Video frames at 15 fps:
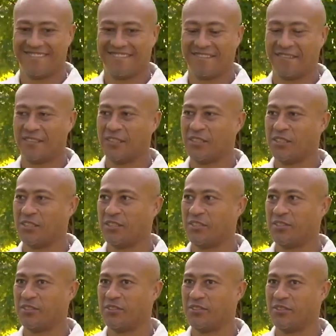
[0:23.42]

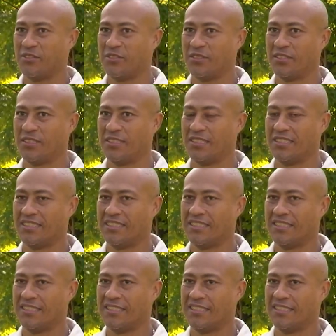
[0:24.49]

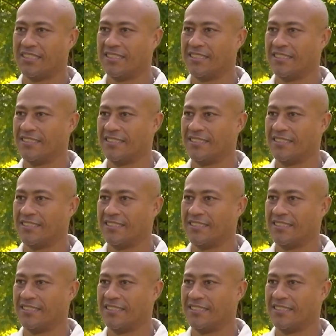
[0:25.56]
[no speech]